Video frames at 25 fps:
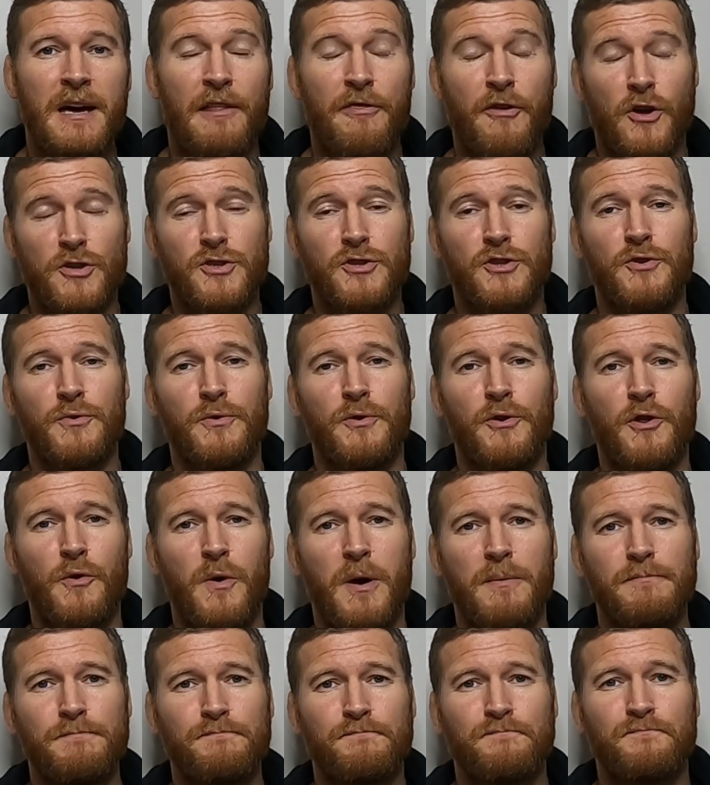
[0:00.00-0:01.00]
I thought I'd do another
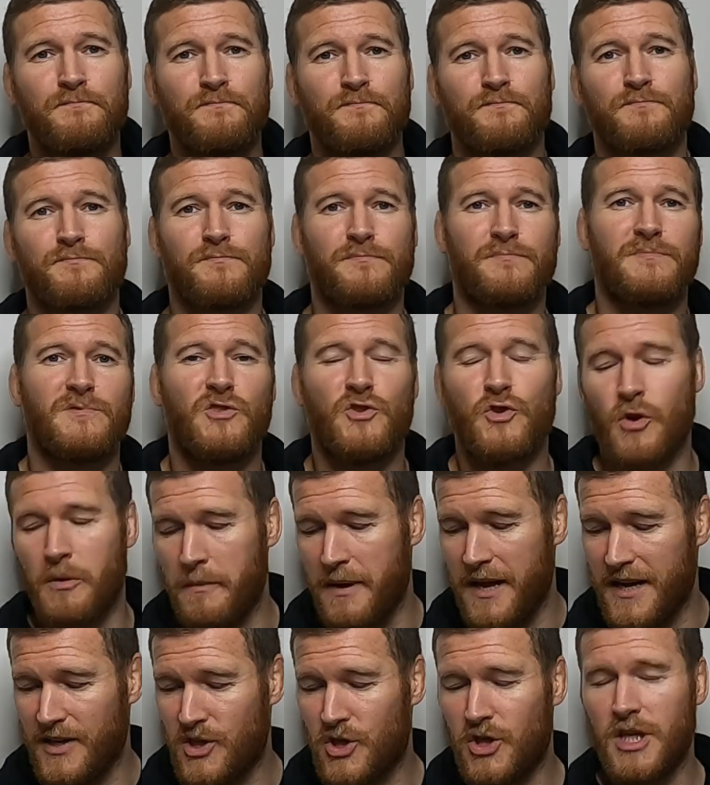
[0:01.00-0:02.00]
one. So
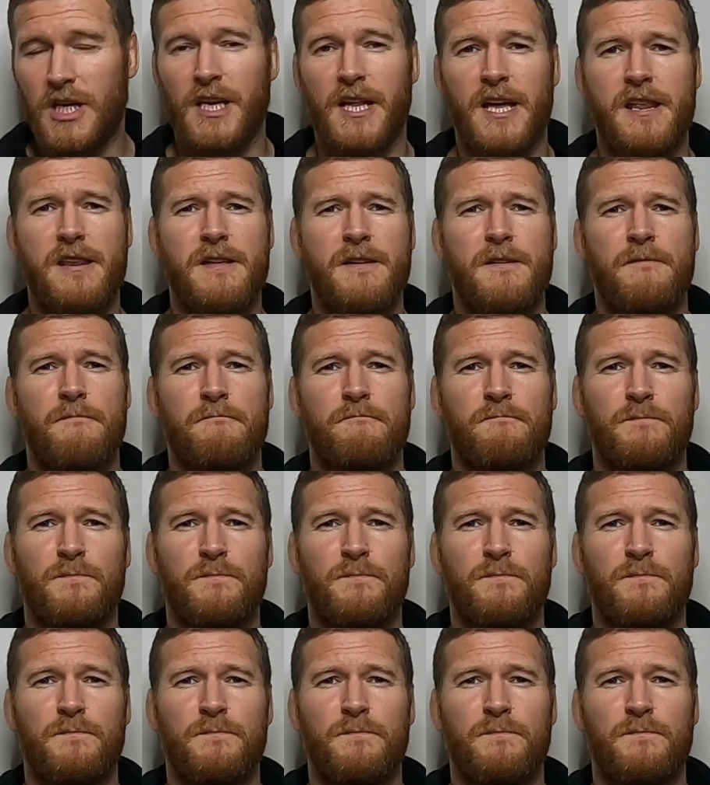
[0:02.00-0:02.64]
I'm here chilling,